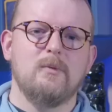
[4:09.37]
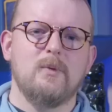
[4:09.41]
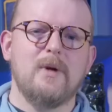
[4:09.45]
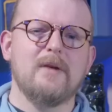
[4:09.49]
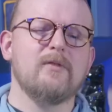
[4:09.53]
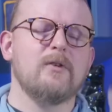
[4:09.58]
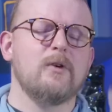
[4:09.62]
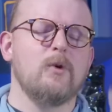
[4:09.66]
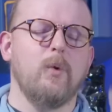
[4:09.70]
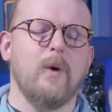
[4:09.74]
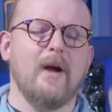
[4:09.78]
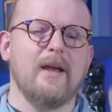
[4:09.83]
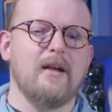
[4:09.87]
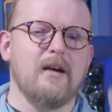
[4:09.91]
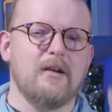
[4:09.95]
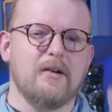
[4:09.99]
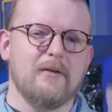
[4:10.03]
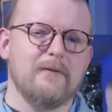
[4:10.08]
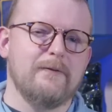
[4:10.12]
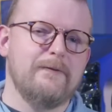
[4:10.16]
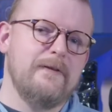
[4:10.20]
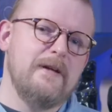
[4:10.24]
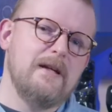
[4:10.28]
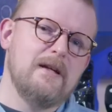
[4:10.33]
We haven't quite got
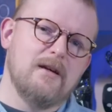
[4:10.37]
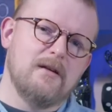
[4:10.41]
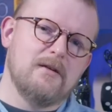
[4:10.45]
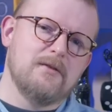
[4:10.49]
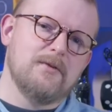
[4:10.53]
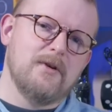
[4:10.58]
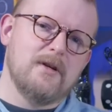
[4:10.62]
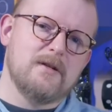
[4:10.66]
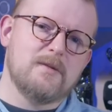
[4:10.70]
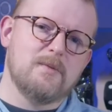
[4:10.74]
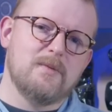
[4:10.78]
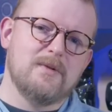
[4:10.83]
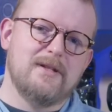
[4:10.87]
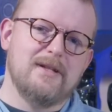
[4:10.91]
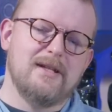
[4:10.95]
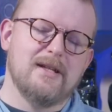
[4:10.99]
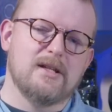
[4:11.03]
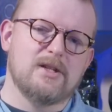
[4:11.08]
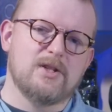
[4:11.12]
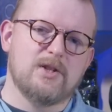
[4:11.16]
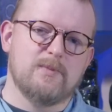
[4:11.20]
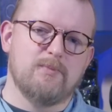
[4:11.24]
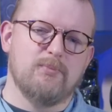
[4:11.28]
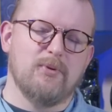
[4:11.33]
our feet under us with the
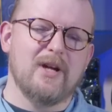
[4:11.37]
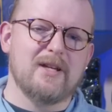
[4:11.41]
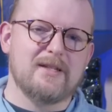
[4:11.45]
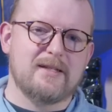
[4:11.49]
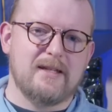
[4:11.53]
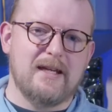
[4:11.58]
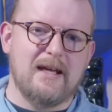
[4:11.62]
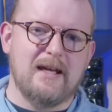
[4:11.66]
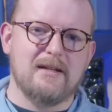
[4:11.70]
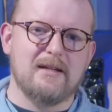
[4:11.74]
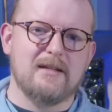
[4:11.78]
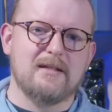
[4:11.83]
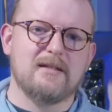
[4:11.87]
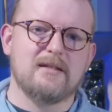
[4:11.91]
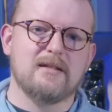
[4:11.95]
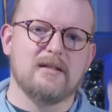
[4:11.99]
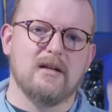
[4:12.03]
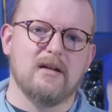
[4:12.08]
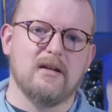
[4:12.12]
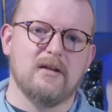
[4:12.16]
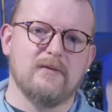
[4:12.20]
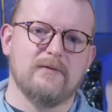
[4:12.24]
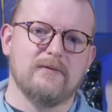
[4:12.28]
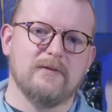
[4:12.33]
express edits
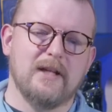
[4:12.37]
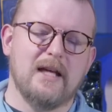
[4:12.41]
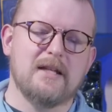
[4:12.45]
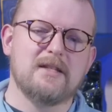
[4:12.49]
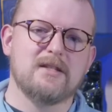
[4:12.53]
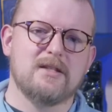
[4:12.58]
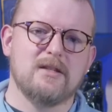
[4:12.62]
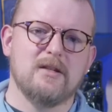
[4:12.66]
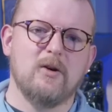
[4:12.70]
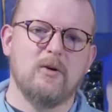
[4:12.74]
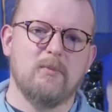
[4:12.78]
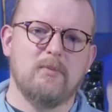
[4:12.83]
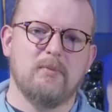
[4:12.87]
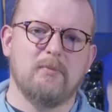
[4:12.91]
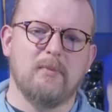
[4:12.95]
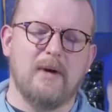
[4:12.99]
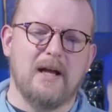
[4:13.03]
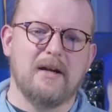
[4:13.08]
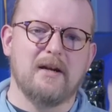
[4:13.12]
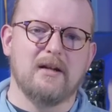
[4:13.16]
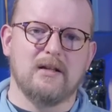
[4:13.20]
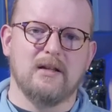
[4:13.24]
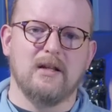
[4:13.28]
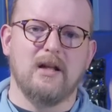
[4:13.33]
of Let's Nope,
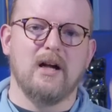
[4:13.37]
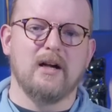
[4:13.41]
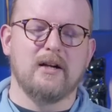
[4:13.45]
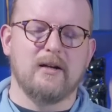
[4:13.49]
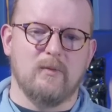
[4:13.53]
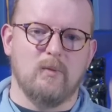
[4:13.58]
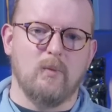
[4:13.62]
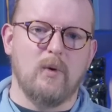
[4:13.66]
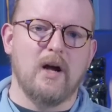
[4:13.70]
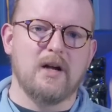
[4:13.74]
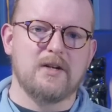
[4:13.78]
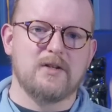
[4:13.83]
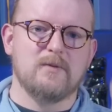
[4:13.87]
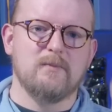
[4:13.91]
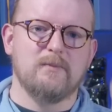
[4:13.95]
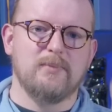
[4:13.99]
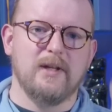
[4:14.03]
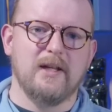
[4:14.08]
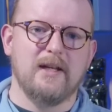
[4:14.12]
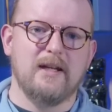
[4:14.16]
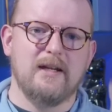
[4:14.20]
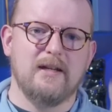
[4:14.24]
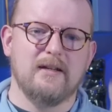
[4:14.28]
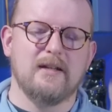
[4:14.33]
9 o'clock, and Watch and
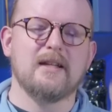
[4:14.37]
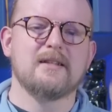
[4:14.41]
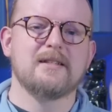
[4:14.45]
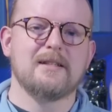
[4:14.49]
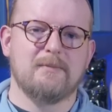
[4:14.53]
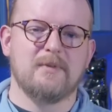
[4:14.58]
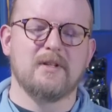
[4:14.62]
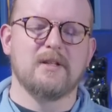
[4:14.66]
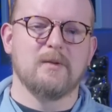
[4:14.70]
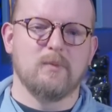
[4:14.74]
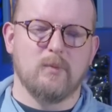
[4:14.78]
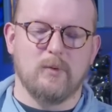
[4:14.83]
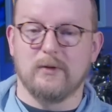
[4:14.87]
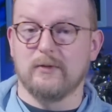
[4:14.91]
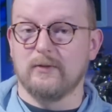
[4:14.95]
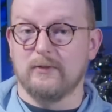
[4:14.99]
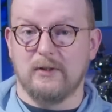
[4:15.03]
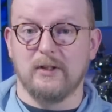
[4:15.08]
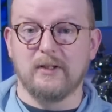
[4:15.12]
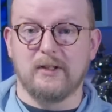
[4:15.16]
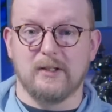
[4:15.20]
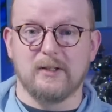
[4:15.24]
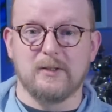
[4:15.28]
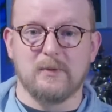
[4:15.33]
Play, and that's something that we're
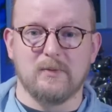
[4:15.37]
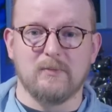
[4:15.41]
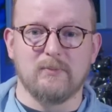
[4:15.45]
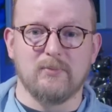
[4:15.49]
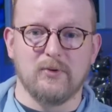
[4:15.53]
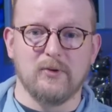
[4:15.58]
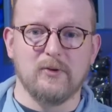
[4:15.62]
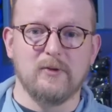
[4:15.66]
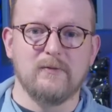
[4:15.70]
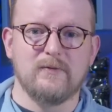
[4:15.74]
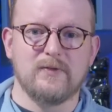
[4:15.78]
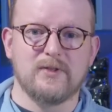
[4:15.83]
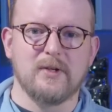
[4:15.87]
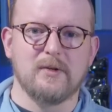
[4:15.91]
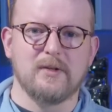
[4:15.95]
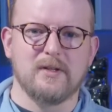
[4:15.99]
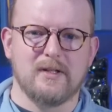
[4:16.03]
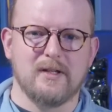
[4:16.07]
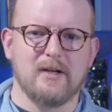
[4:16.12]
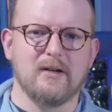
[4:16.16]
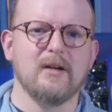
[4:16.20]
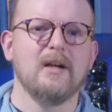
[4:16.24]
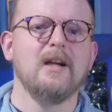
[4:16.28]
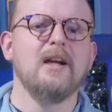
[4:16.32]
looking to improve so that
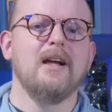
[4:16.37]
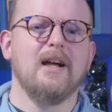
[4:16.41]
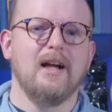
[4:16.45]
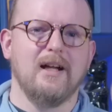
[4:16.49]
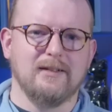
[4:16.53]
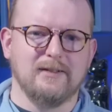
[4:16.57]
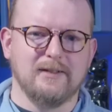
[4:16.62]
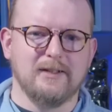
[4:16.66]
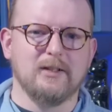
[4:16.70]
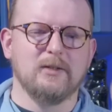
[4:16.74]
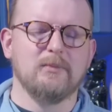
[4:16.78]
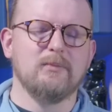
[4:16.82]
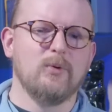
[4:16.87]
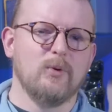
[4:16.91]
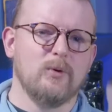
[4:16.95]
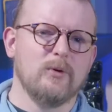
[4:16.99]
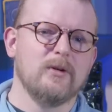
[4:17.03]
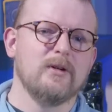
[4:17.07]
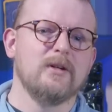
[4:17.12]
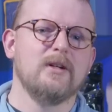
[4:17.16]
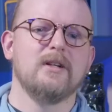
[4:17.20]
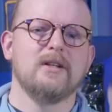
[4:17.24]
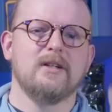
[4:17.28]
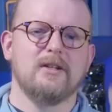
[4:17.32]
they're a little
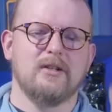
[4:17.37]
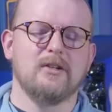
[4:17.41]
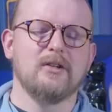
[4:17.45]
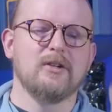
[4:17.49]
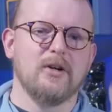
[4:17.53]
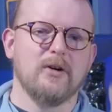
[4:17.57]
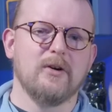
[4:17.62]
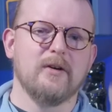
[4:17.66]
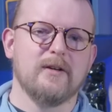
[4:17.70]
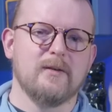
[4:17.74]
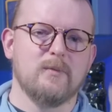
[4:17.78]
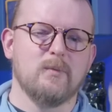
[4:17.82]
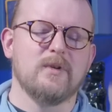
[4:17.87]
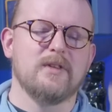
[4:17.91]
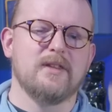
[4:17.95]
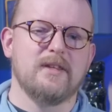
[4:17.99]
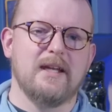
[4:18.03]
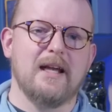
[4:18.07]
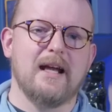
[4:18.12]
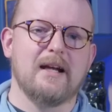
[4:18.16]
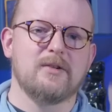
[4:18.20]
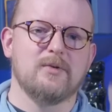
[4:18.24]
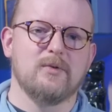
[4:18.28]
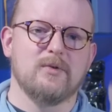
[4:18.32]
more concurrent with
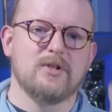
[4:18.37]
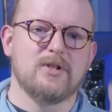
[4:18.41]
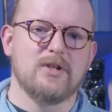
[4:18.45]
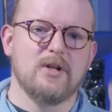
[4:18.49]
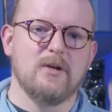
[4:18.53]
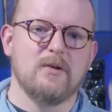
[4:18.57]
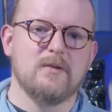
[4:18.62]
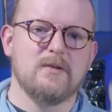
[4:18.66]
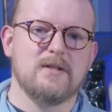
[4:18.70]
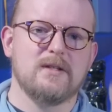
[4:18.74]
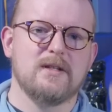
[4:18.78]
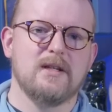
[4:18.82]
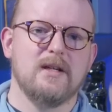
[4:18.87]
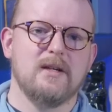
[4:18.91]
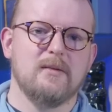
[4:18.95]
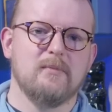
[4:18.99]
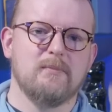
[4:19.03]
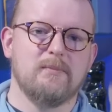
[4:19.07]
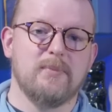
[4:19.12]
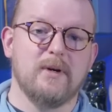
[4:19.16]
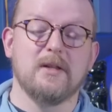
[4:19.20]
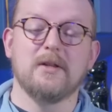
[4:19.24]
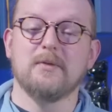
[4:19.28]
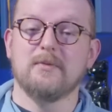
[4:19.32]
the actual shows.
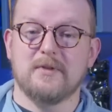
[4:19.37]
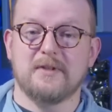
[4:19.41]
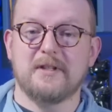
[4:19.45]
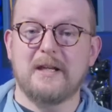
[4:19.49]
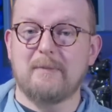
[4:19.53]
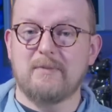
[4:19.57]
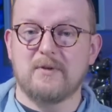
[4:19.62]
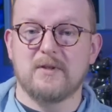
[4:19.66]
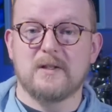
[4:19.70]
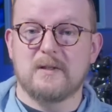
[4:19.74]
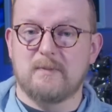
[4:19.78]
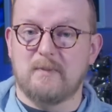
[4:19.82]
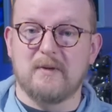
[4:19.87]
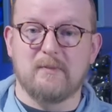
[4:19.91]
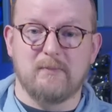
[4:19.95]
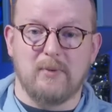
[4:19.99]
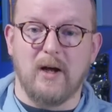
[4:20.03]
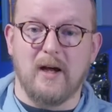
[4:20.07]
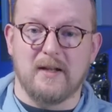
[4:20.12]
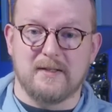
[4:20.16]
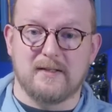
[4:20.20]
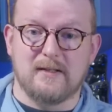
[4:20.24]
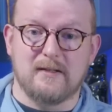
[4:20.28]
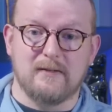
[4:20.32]
But the reception's been
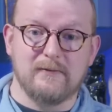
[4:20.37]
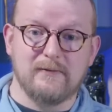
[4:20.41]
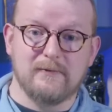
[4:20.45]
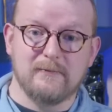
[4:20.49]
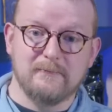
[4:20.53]
positive.